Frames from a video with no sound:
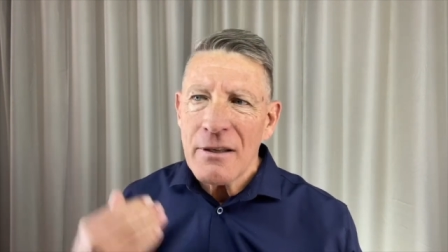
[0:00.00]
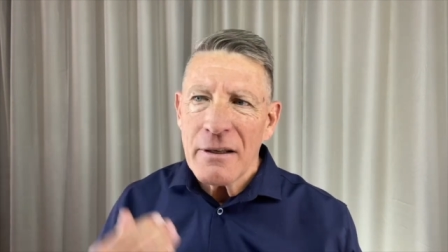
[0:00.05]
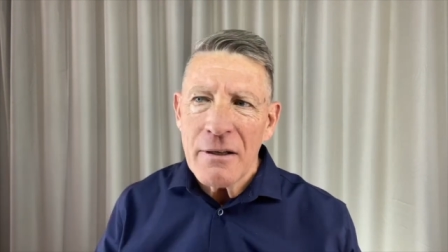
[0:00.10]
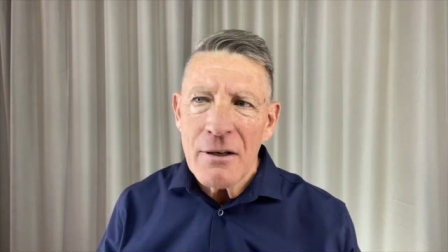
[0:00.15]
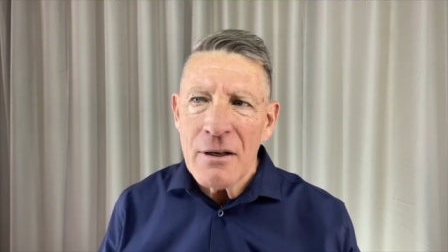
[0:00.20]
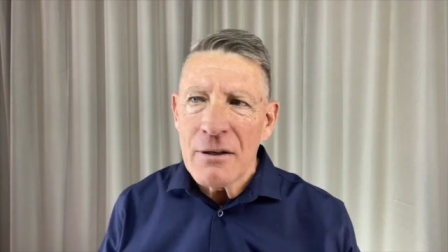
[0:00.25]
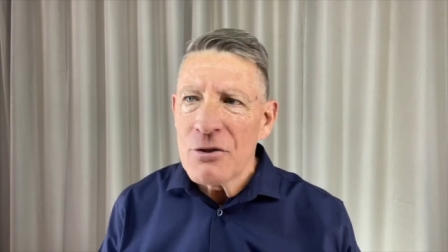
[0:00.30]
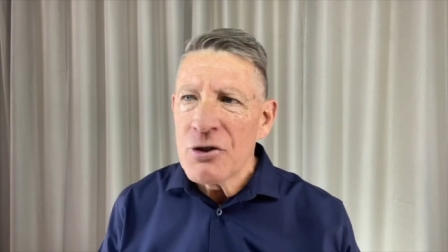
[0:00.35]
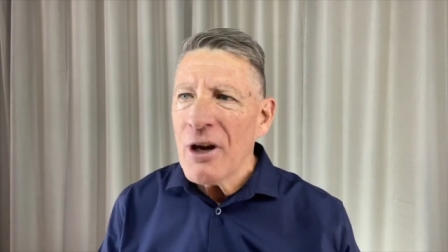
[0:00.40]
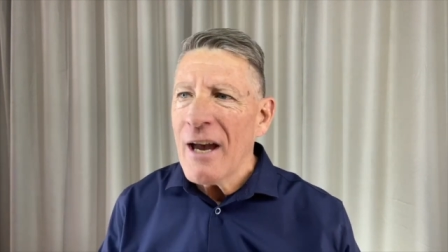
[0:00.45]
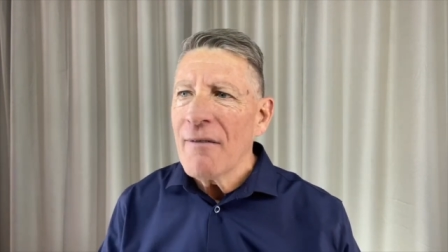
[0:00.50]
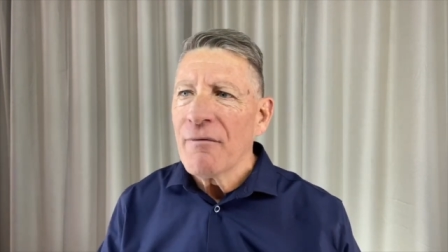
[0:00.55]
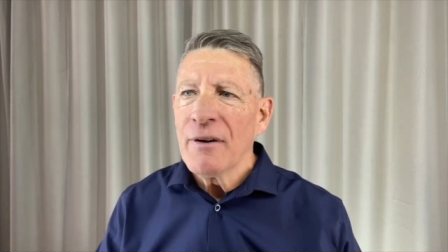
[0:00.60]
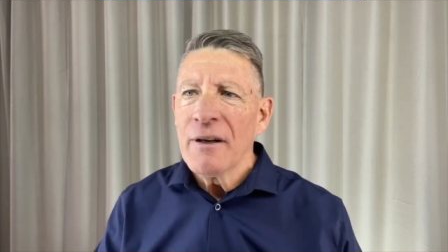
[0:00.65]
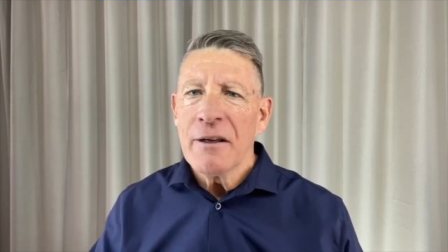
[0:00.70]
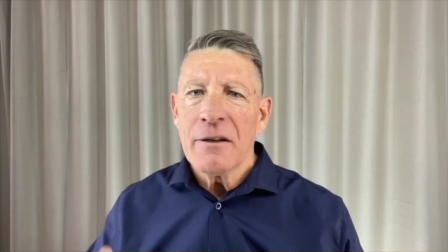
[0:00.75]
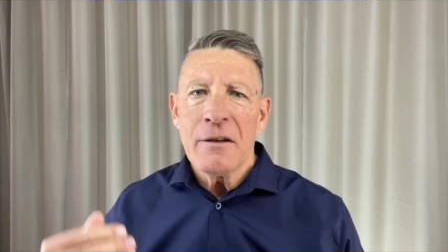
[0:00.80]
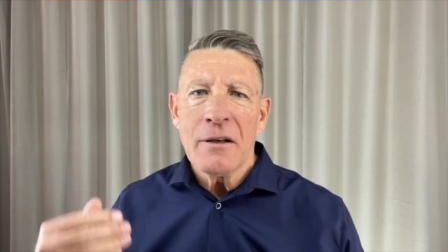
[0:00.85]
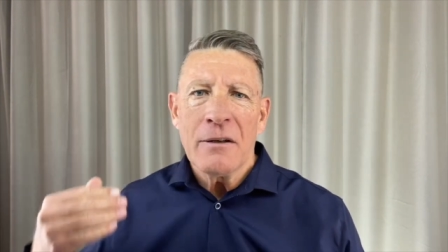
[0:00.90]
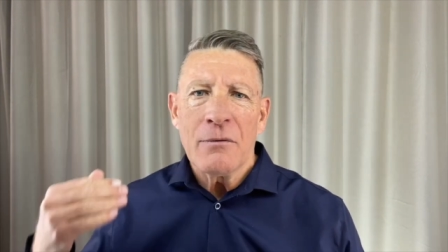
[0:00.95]
and
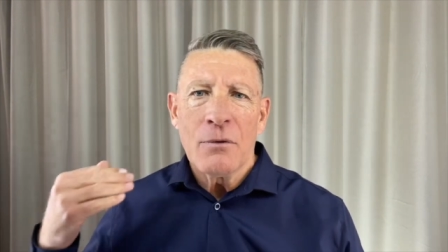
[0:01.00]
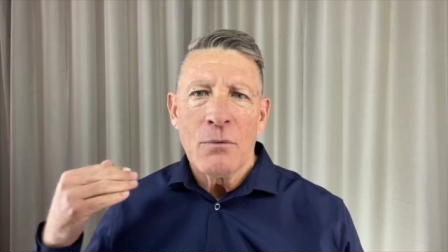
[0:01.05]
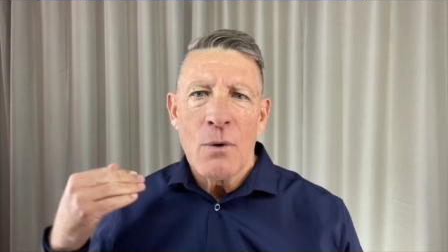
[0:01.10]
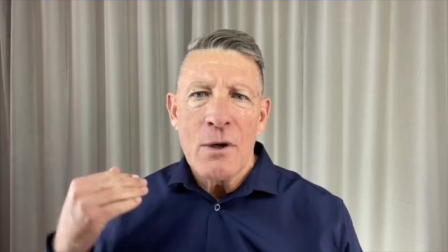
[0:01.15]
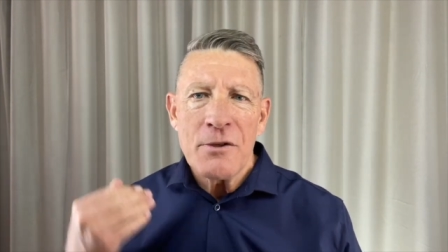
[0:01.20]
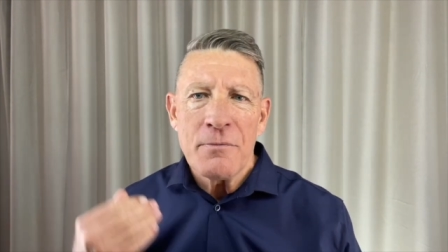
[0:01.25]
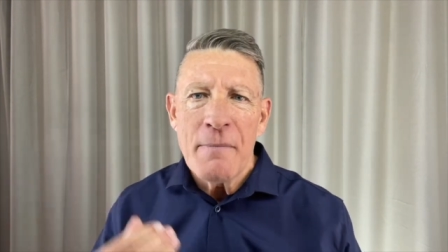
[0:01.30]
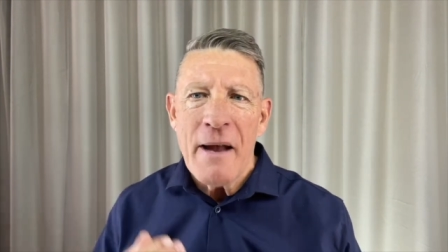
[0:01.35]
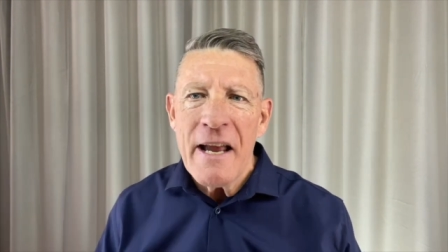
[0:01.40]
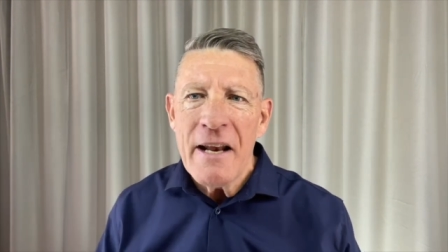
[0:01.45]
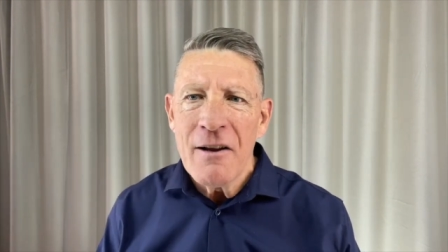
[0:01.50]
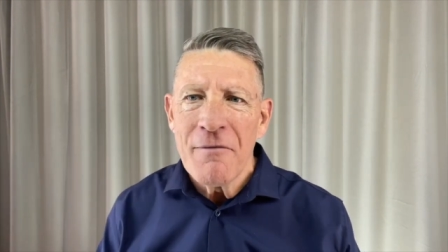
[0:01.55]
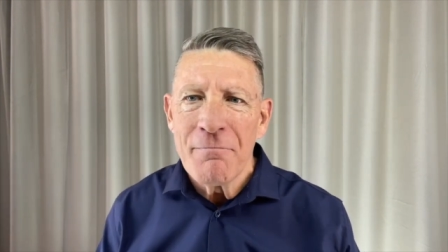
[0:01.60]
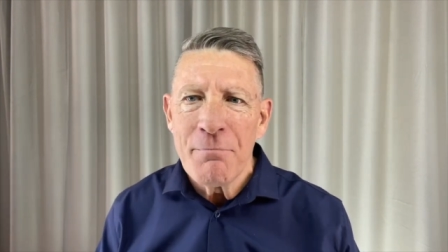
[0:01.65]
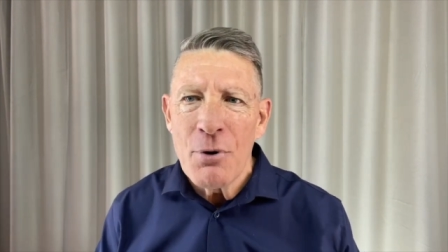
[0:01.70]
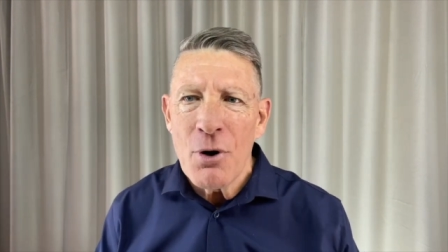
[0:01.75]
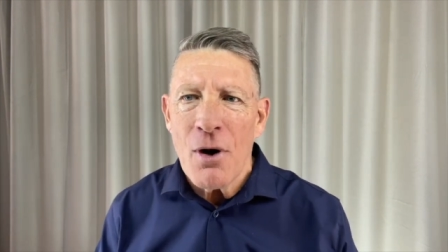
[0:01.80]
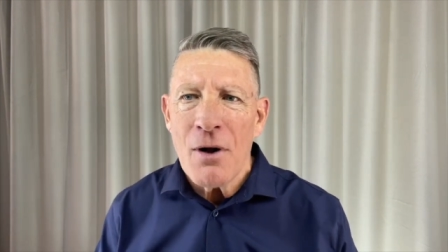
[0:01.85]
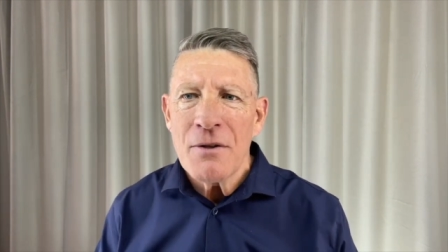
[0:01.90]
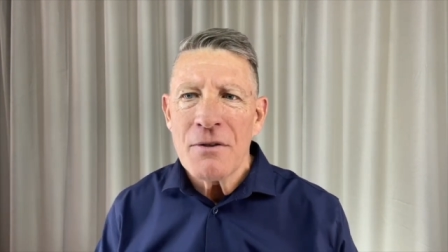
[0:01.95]
javelin was made of
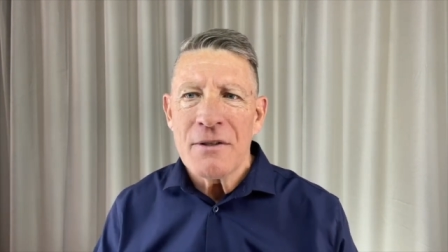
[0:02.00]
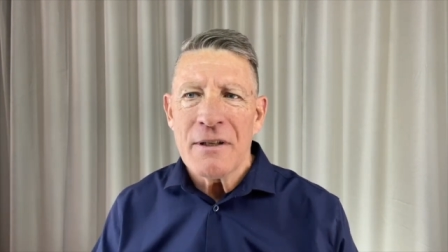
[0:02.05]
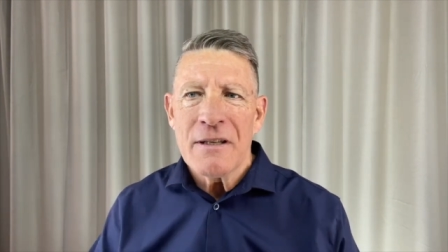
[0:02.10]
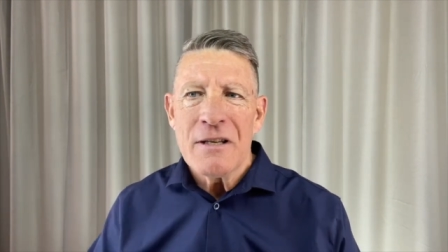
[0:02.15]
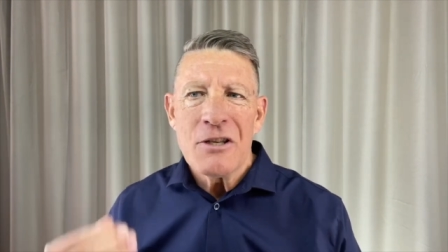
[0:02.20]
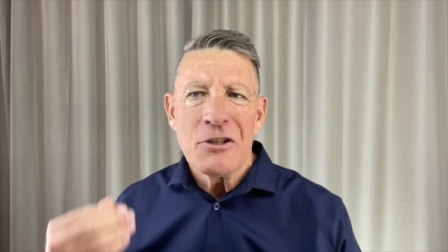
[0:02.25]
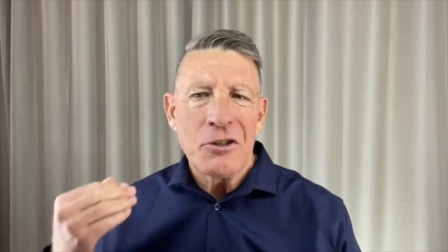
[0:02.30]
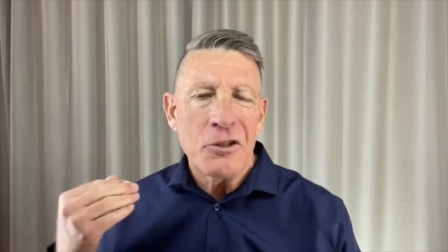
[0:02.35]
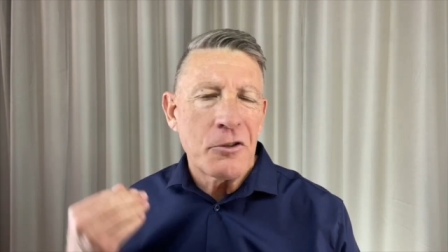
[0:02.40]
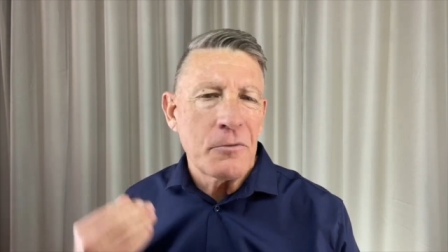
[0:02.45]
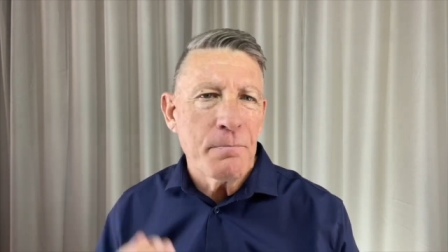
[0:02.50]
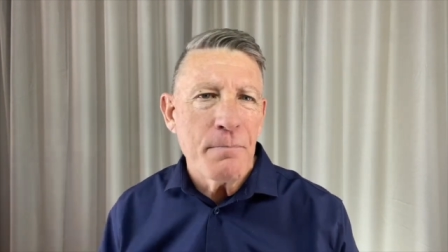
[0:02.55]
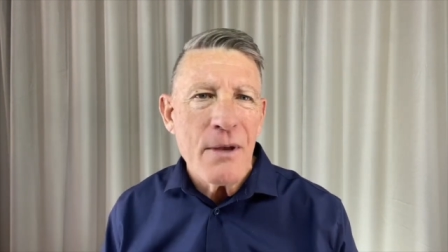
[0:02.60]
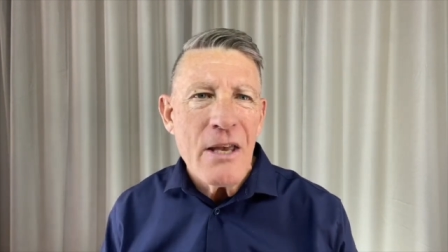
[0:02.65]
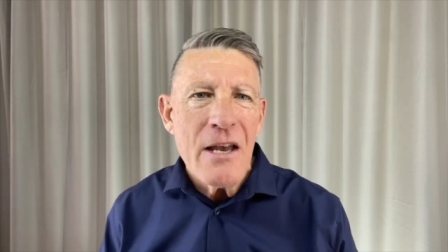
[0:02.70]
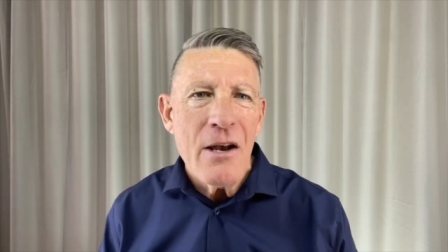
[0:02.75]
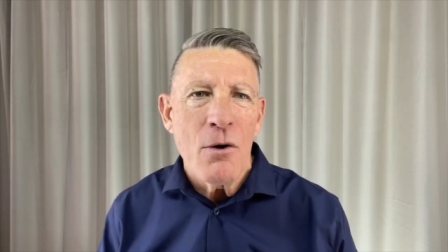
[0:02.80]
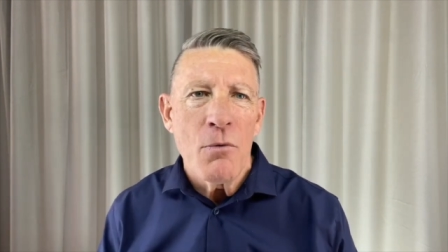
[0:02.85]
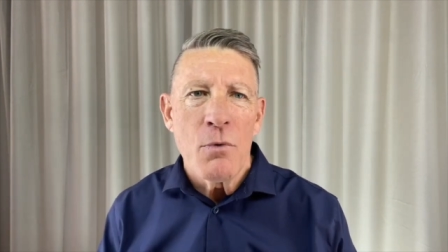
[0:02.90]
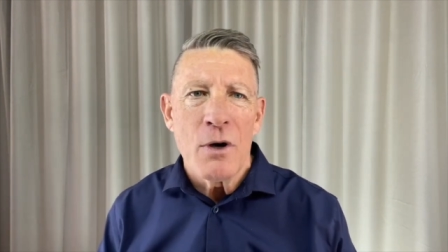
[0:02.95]
bronze, and his
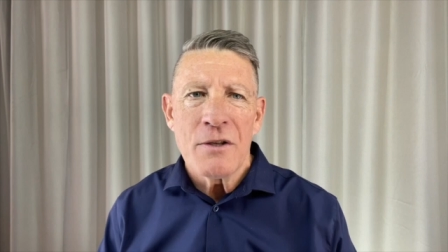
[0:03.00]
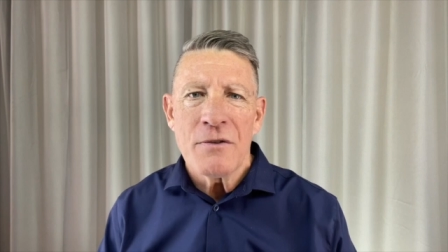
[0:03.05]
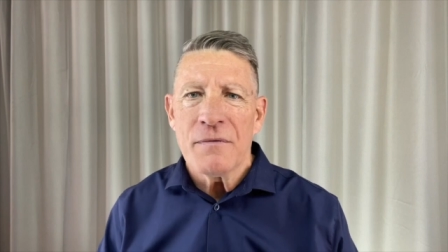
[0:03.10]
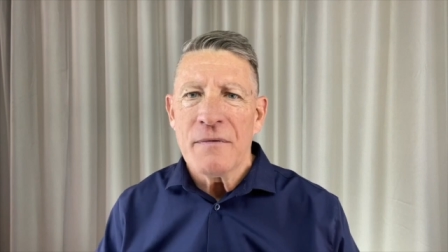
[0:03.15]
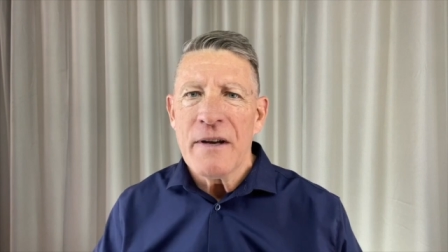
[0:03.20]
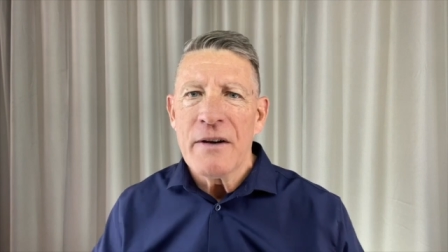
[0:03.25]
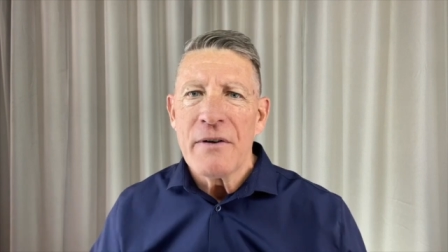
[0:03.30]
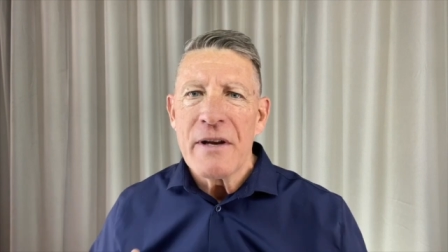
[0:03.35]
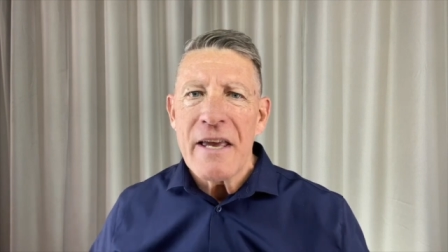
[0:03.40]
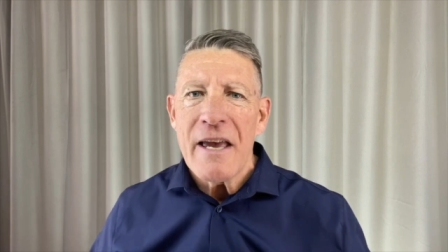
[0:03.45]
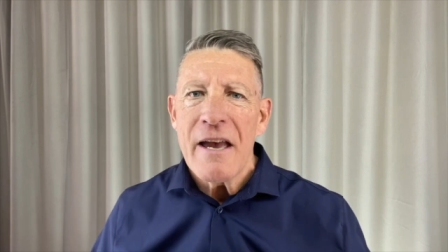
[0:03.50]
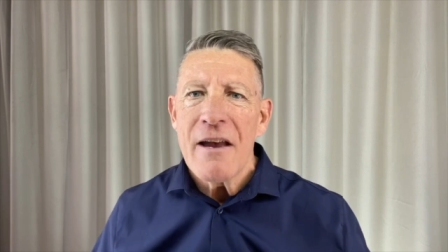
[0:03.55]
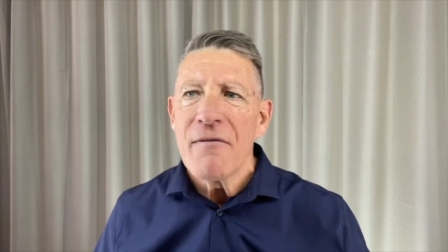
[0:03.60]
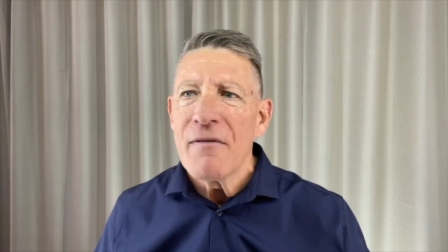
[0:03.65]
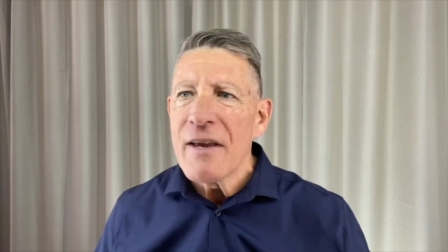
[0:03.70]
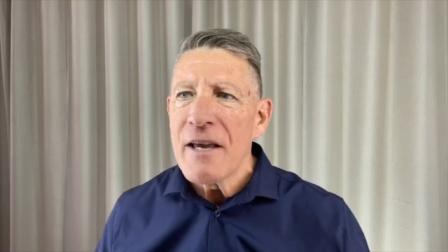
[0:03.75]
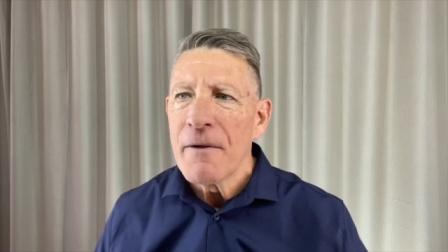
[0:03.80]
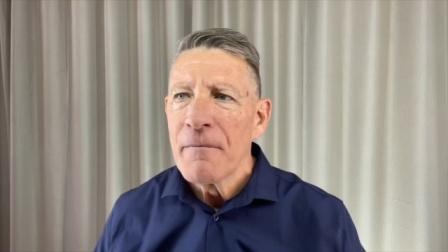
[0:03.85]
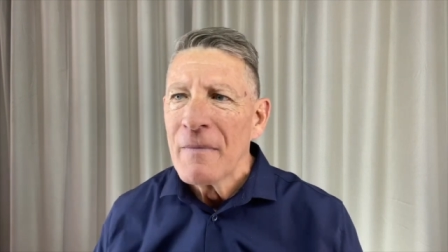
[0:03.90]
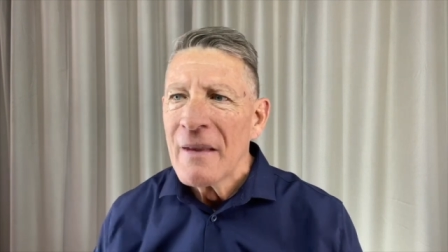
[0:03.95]
spear was very
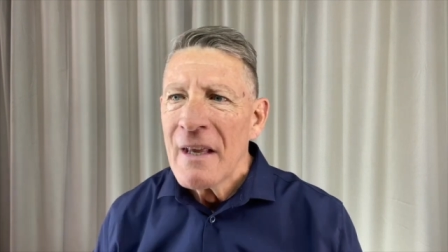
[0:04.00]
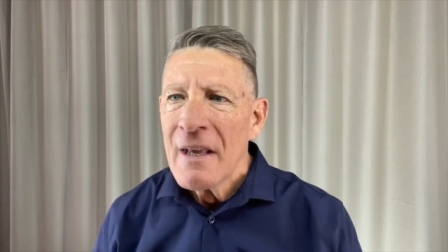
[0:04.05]
heavy.